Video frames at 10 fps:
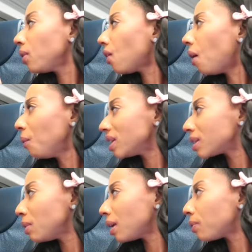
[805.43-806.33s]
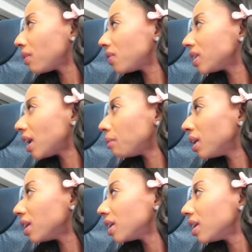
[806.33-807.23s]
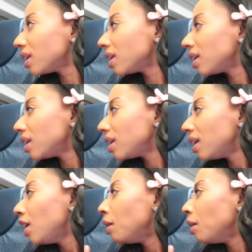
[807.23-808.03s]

We always make perfect timing. Always.